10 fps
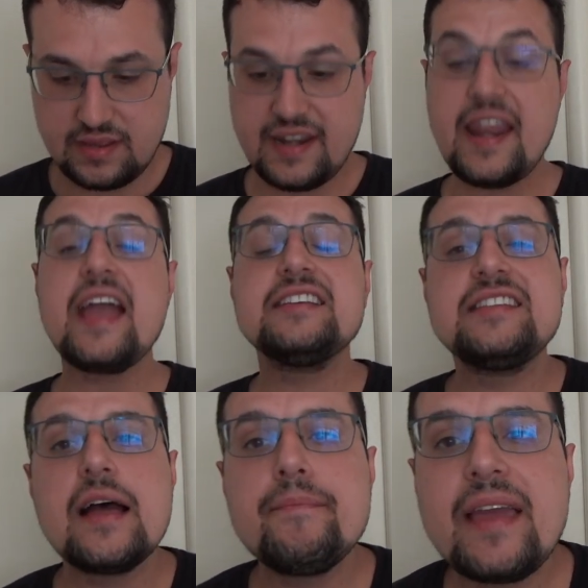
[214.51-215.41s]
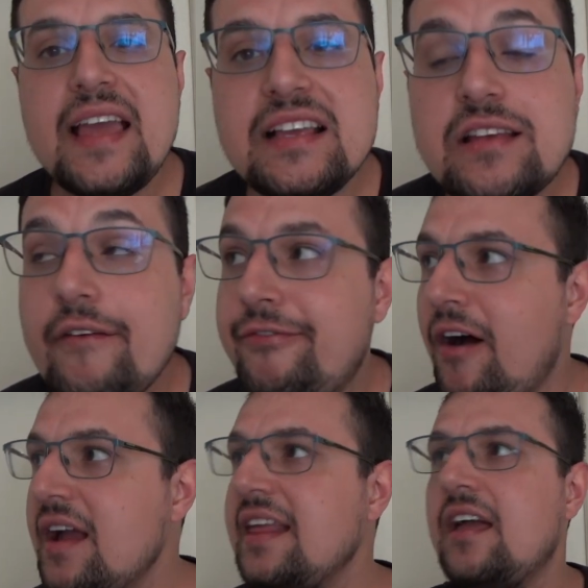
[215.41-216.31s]
Next up is,
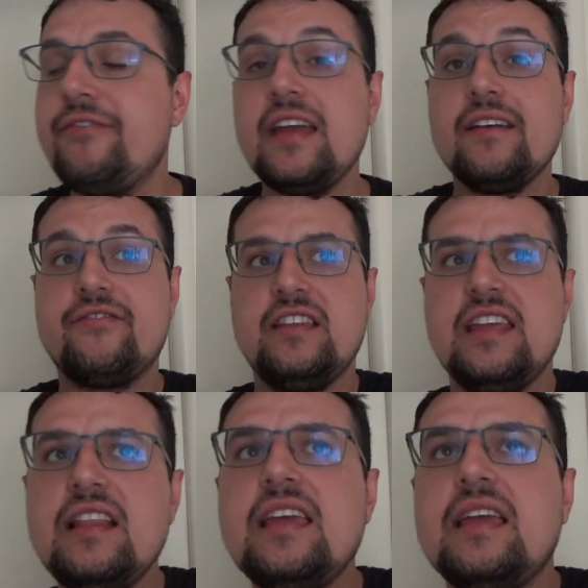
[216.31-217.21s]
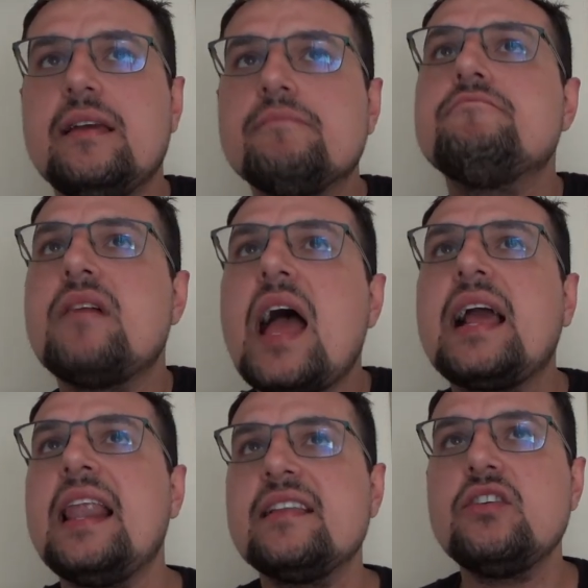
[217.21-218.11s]
finally, I think I've nearly
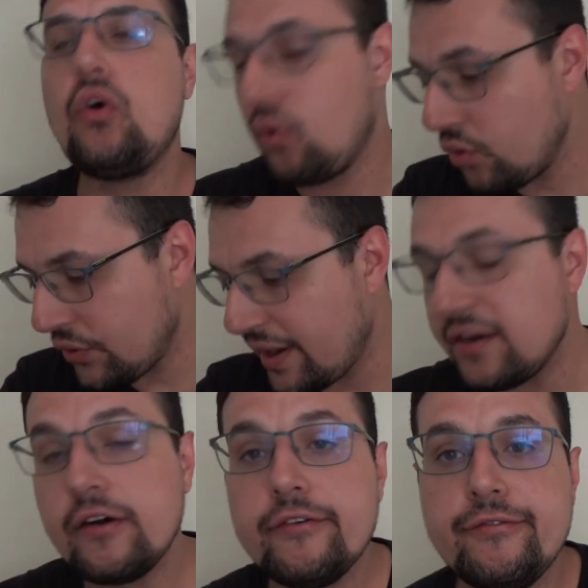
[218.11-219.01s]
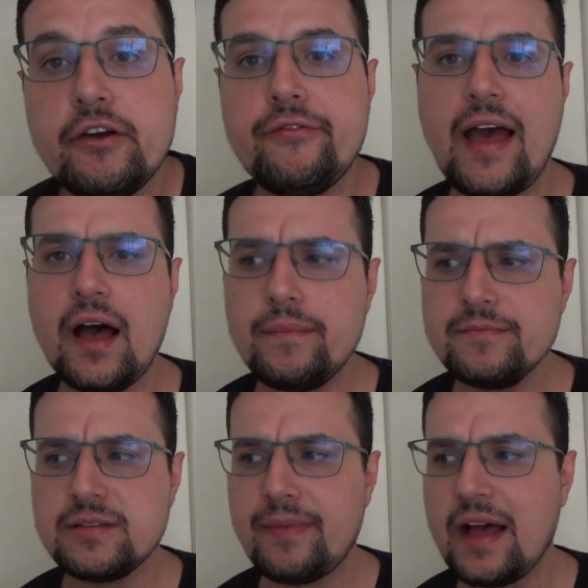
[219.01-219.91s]
collected all Cradle of Filth
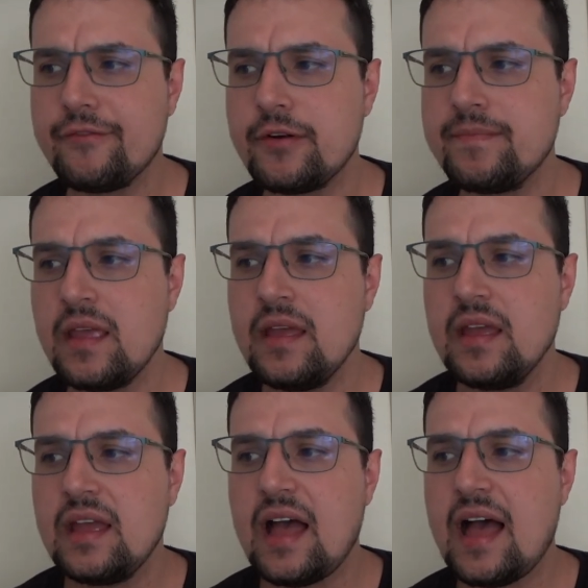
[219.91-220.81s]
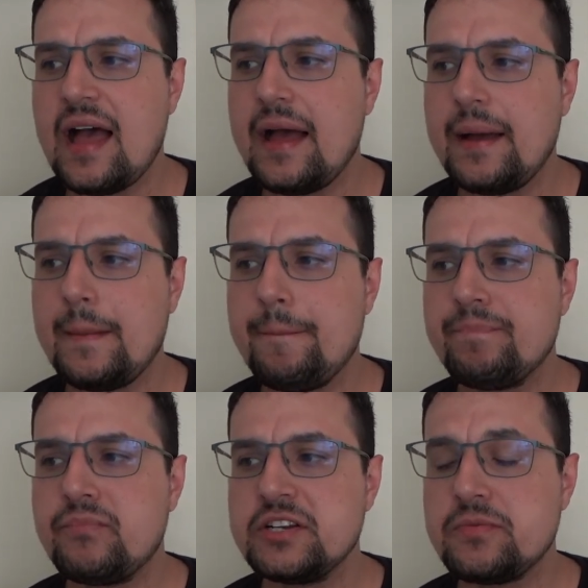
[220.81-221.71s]
albums apart from
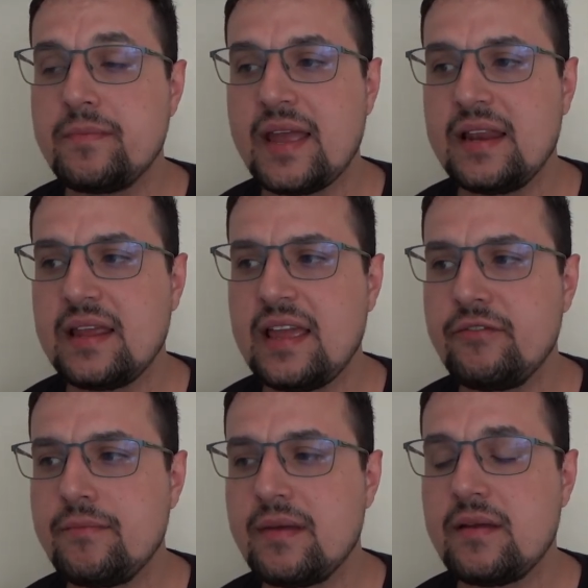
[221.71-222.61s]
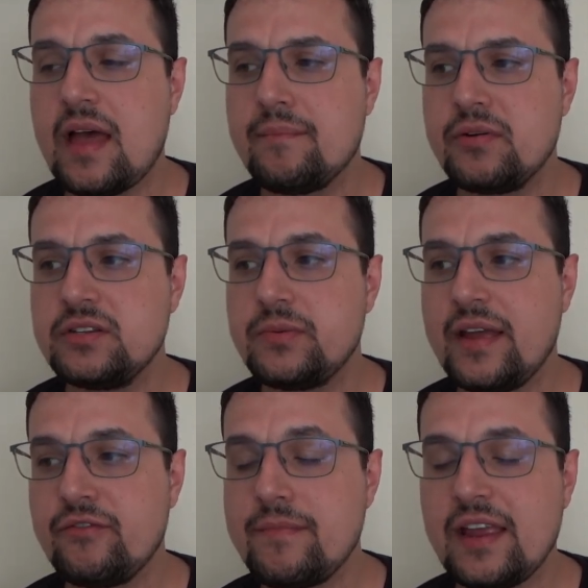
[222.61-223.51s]
Principle Evil
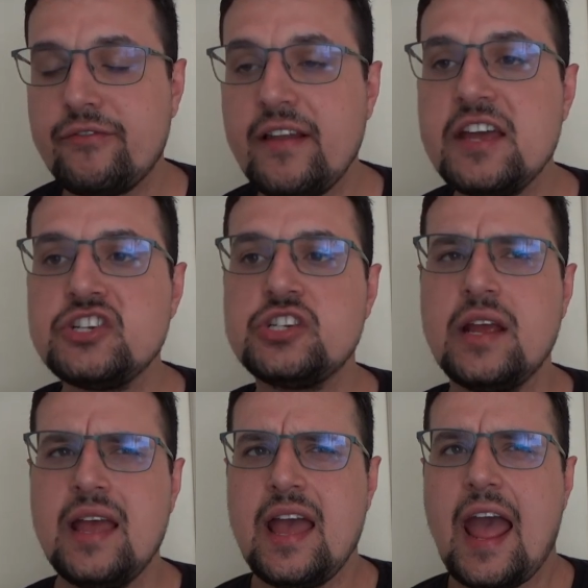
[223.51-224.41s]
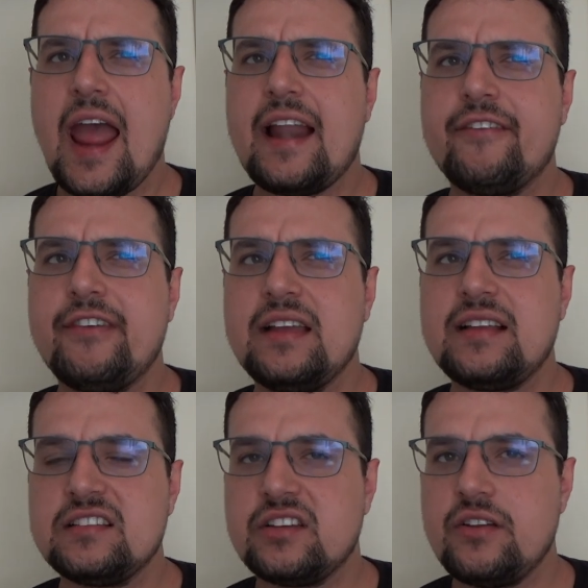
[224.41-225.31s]
Made Flesh, and I think
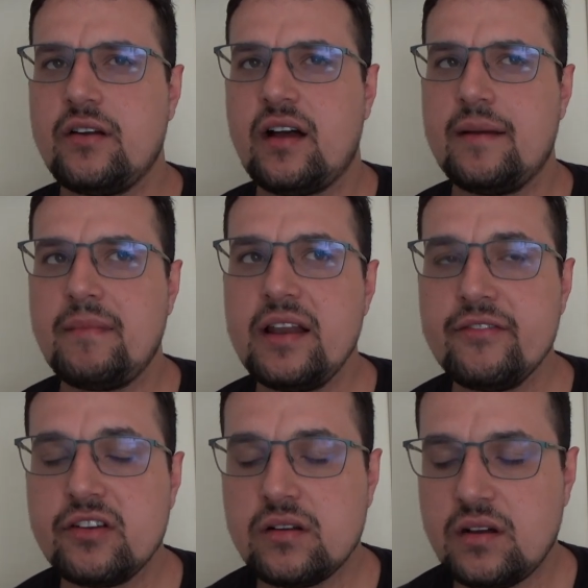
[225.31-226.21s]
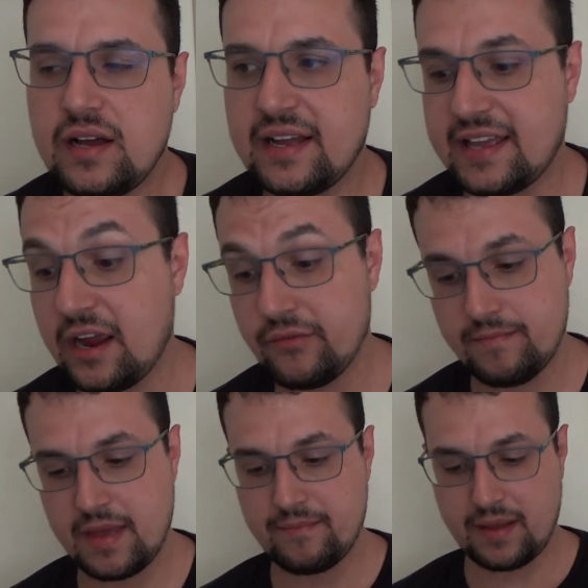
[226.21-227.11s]
that's gonna, I can't
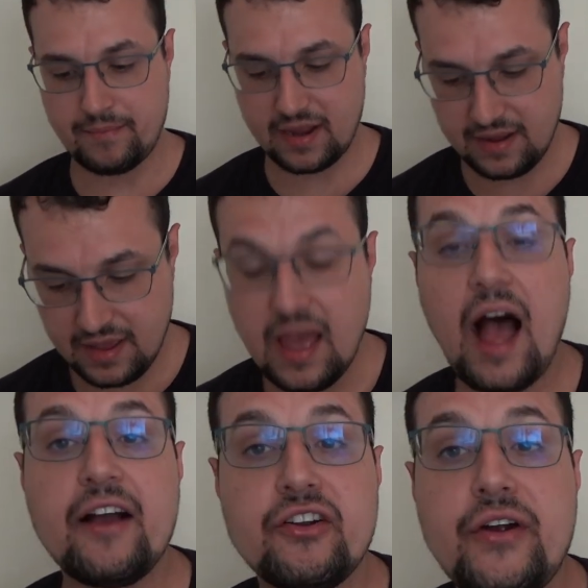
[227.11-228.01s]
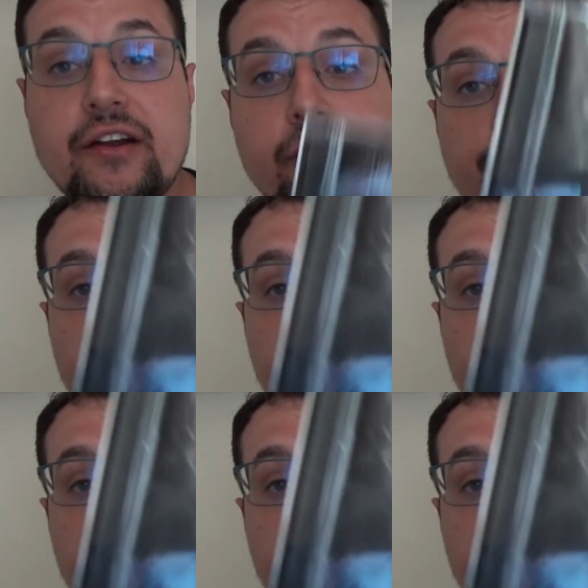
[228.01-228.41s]
remember, but I got Cradle